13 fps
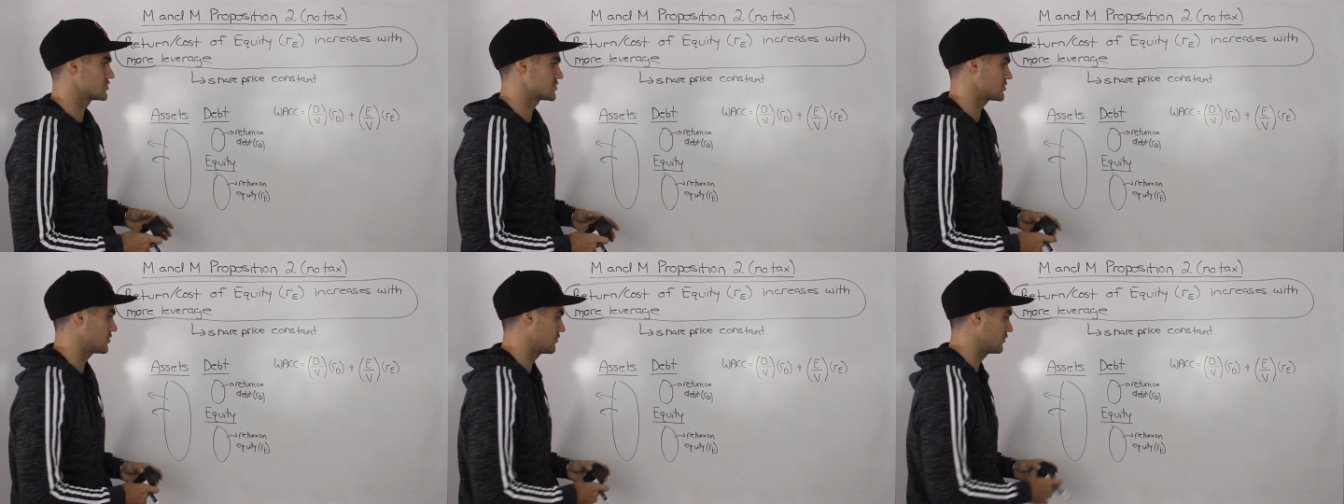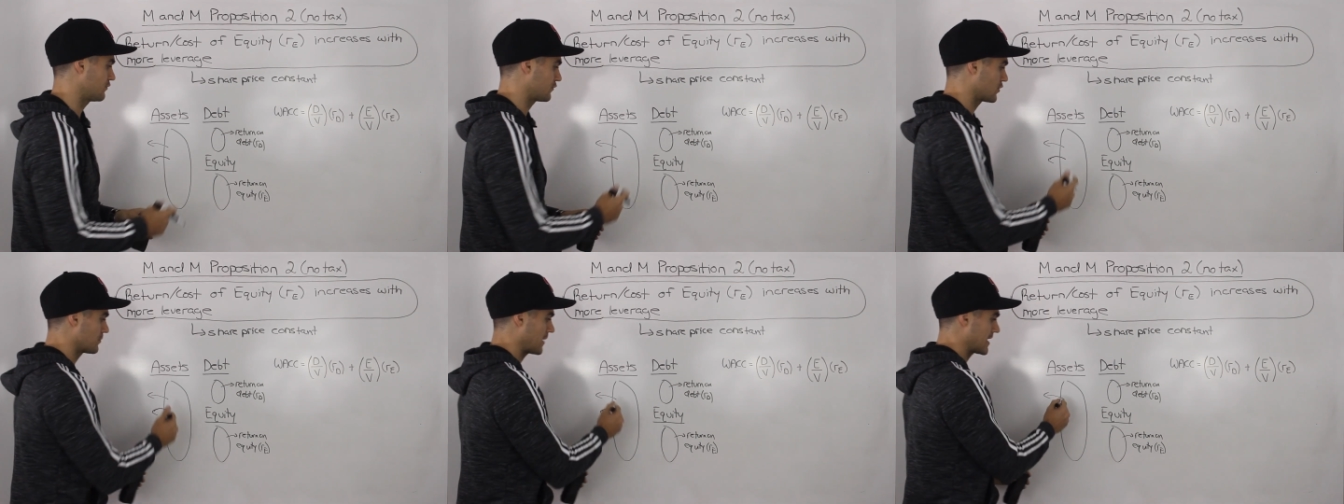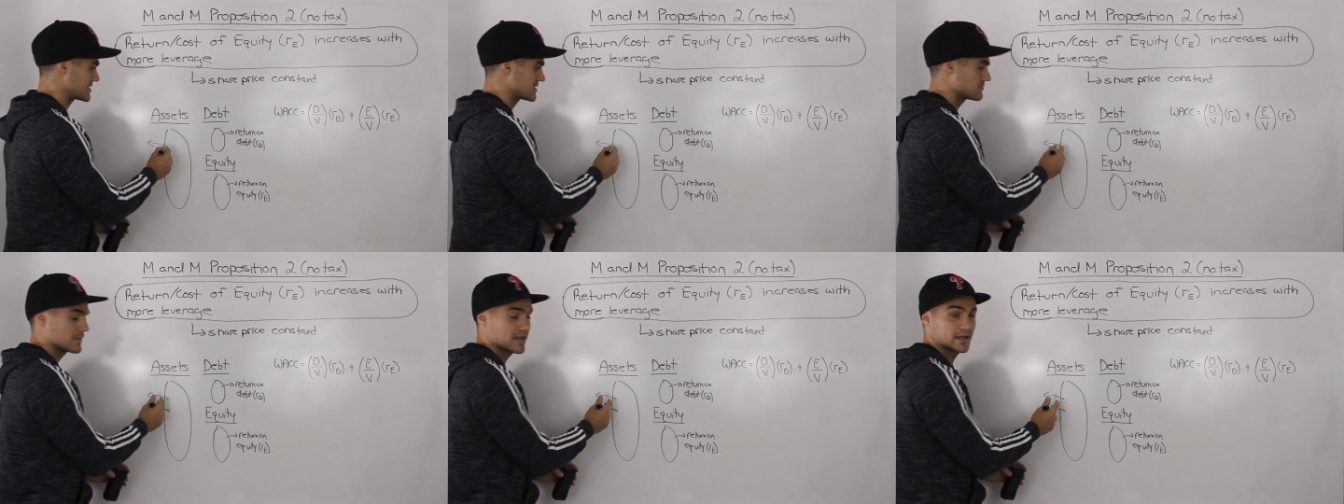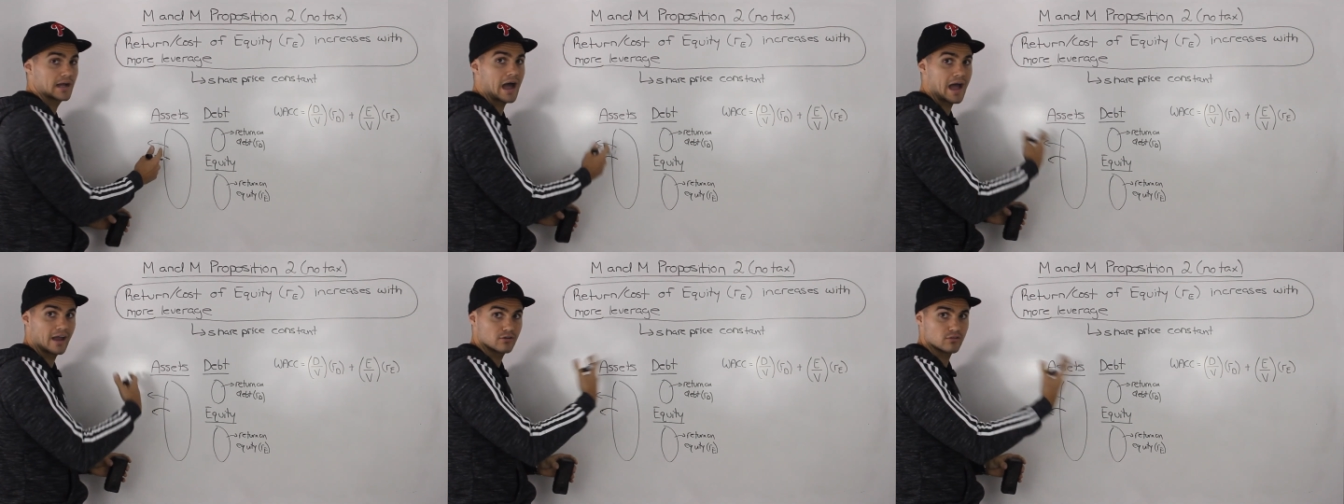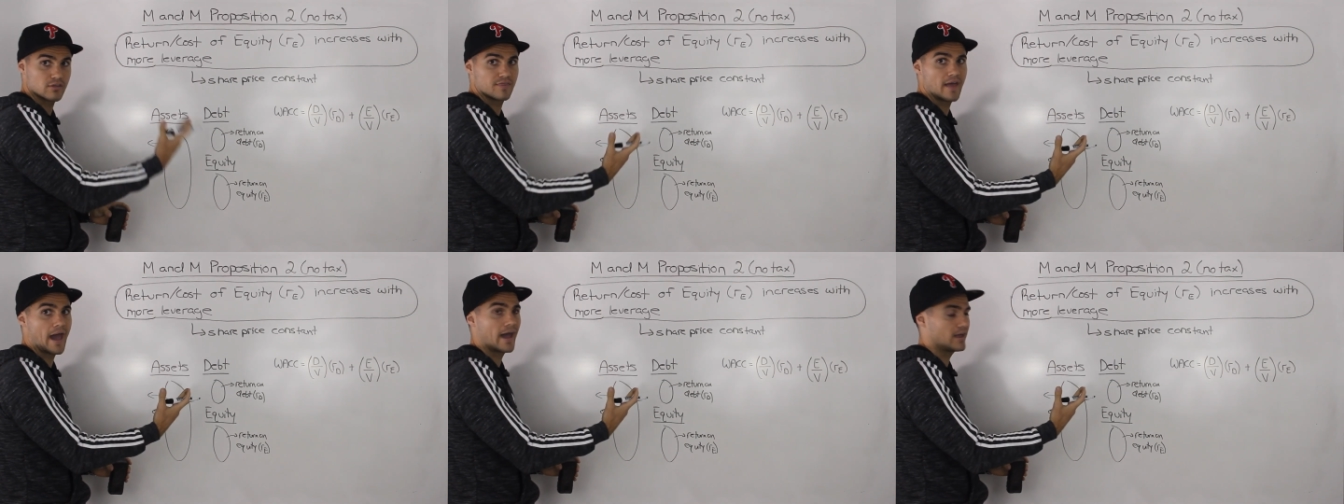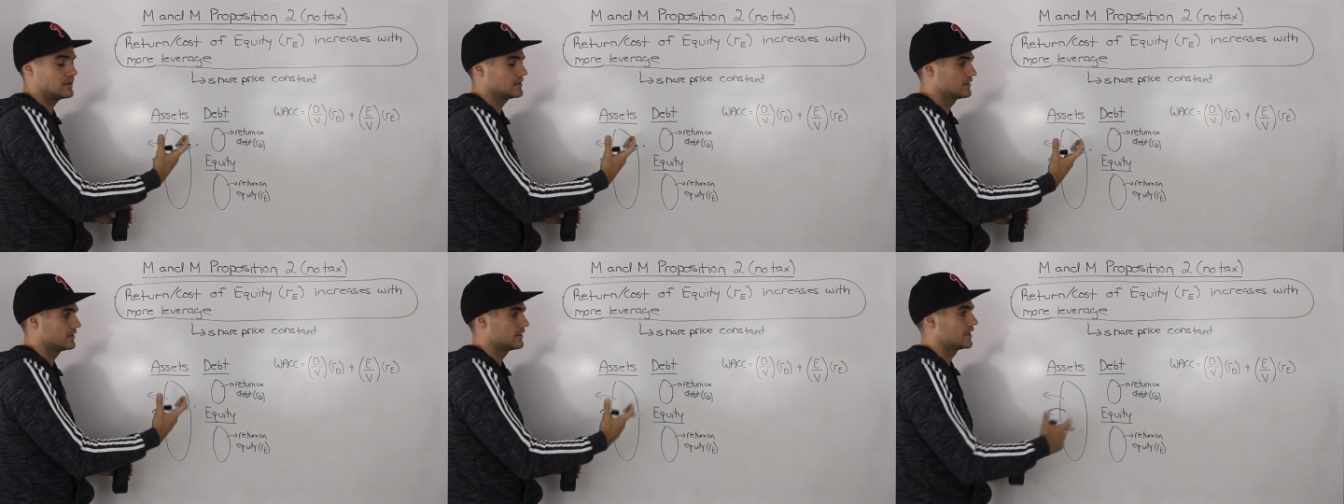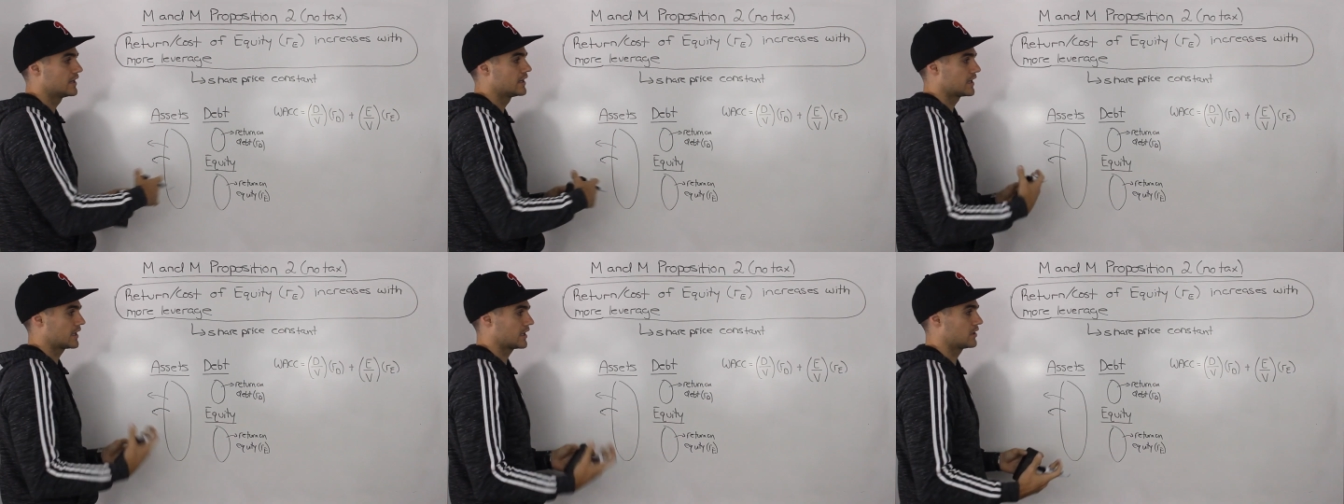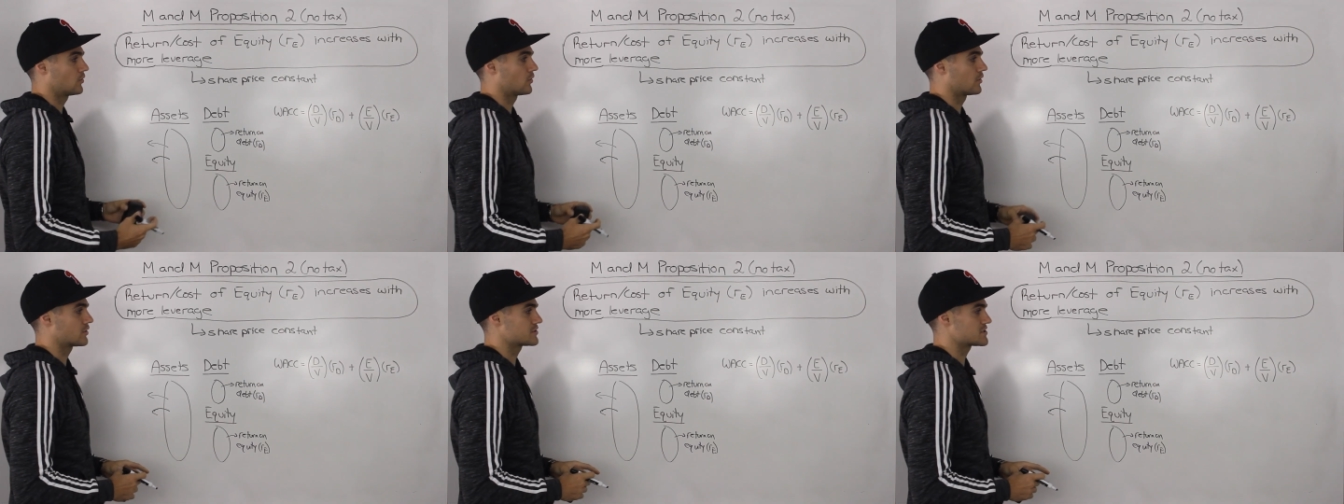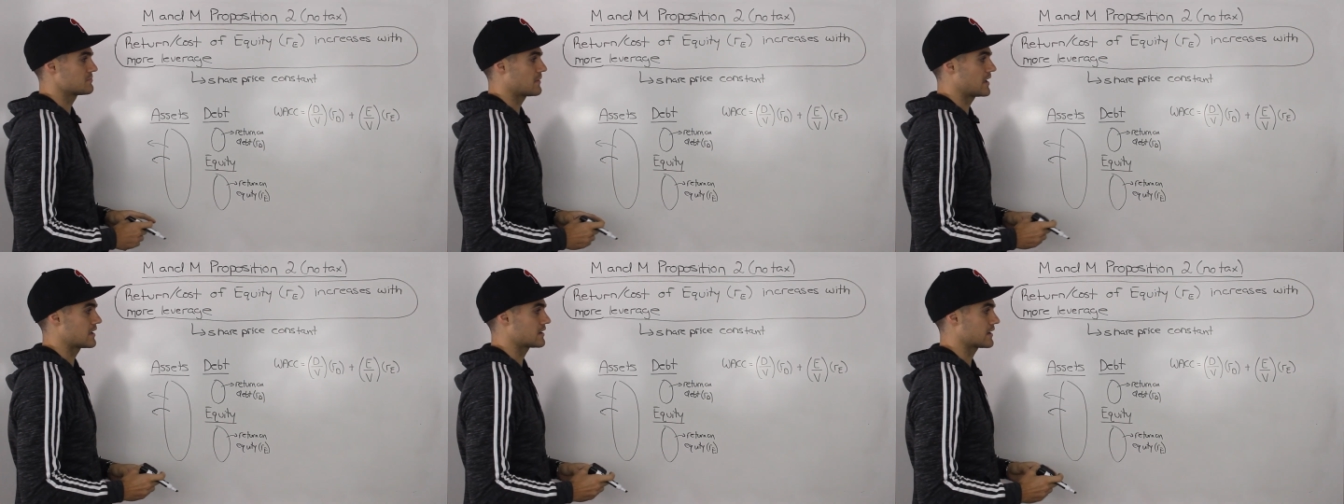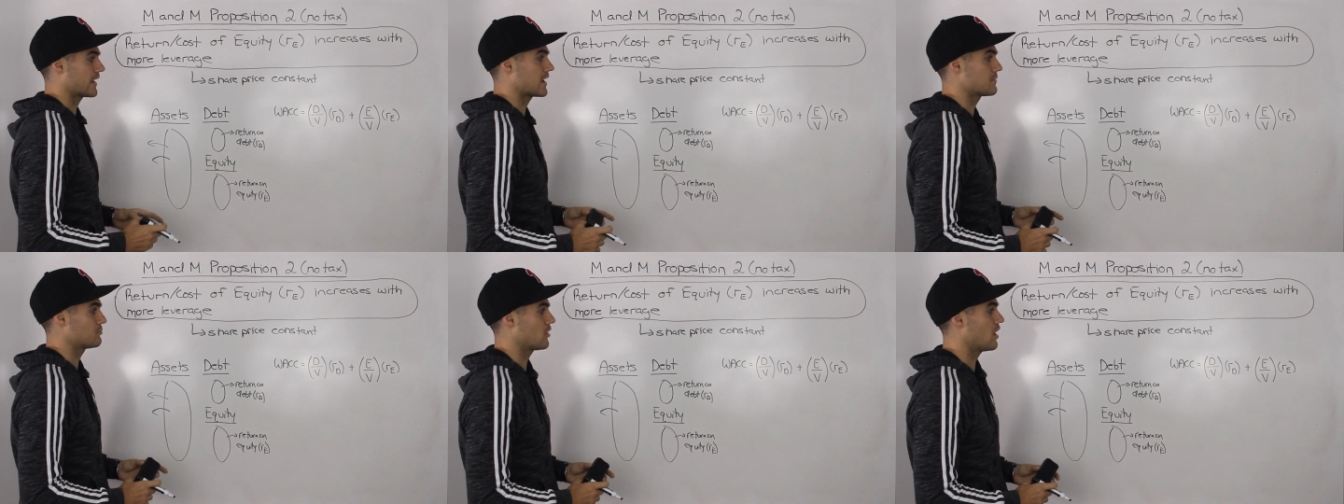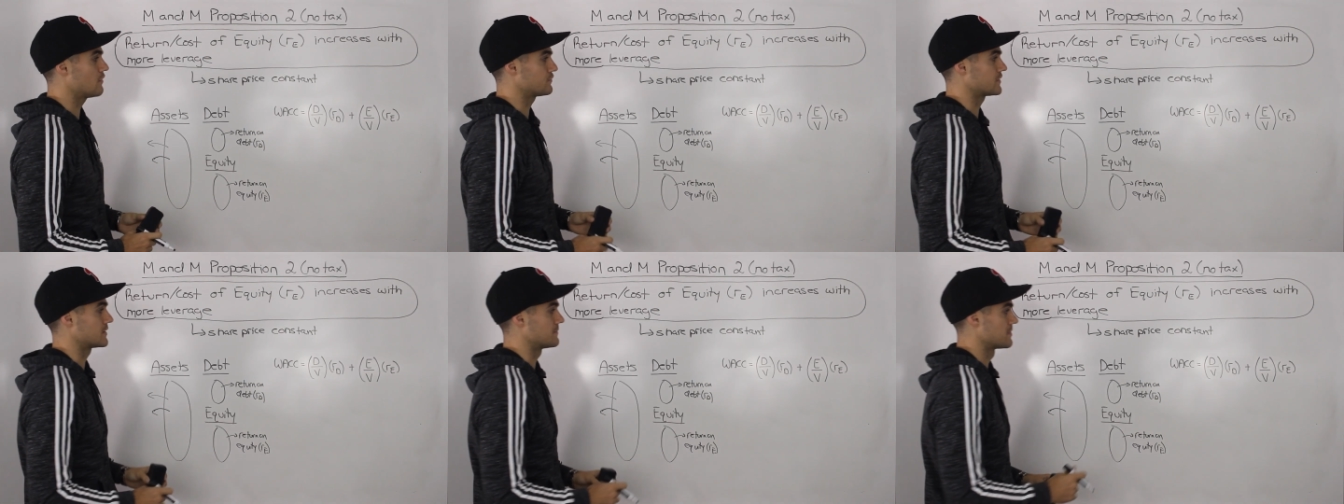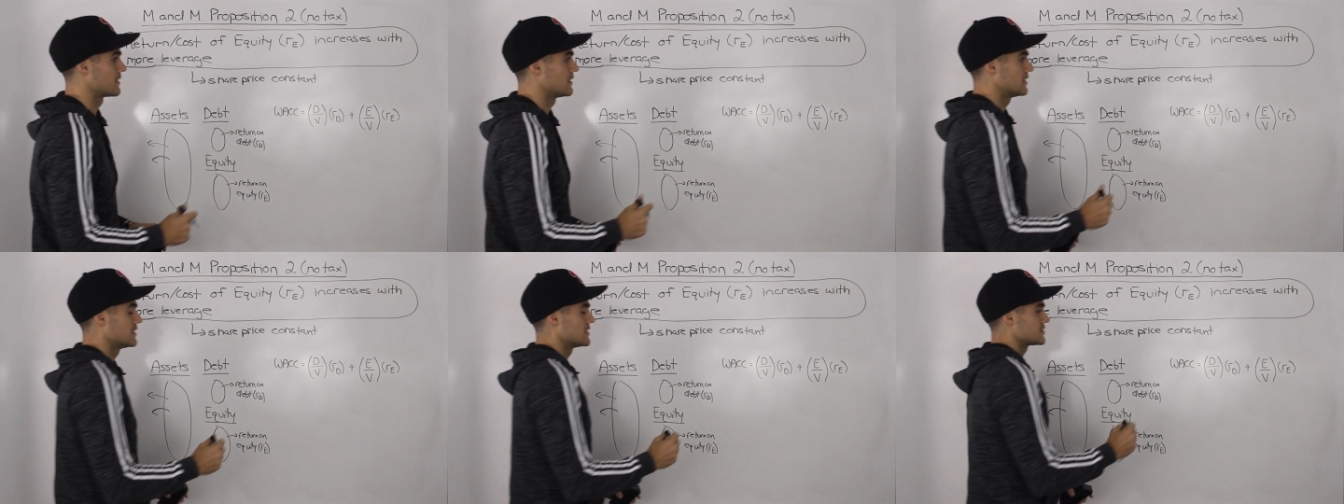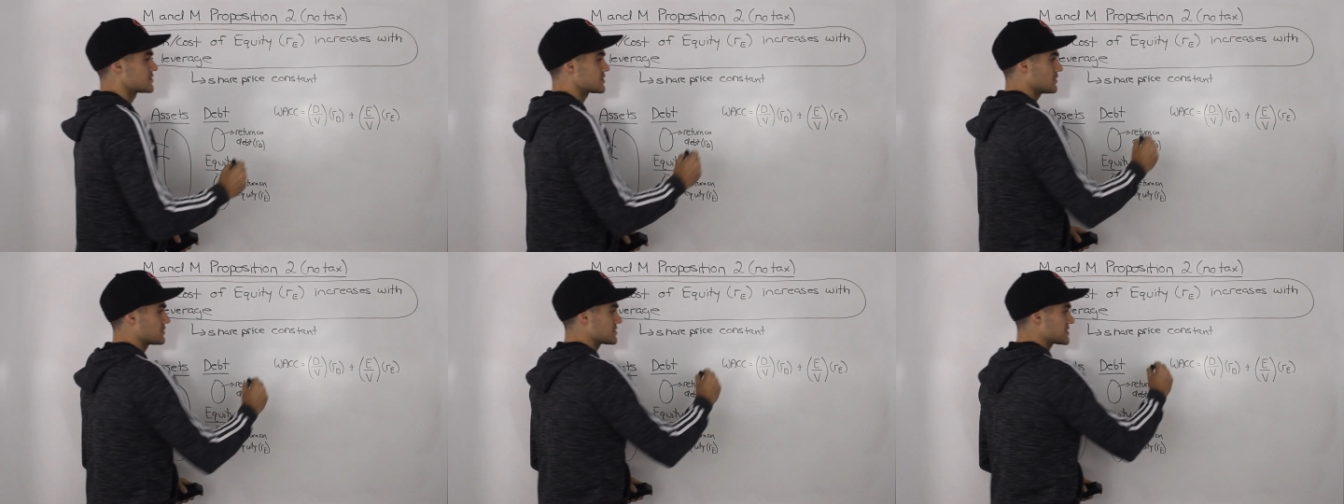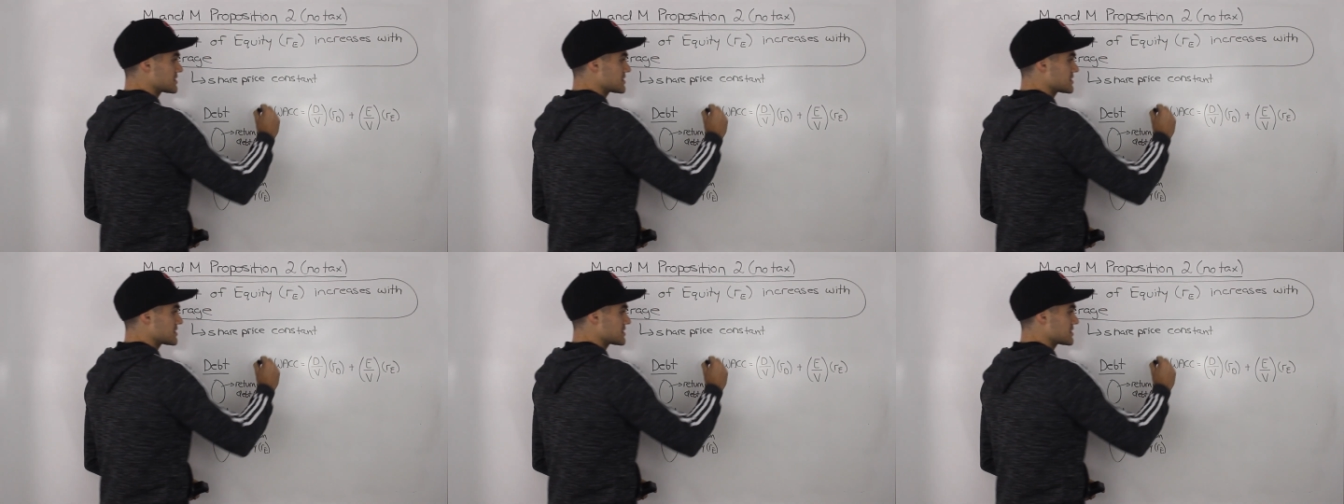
So the firm has to make higher than that in order to make a profit. So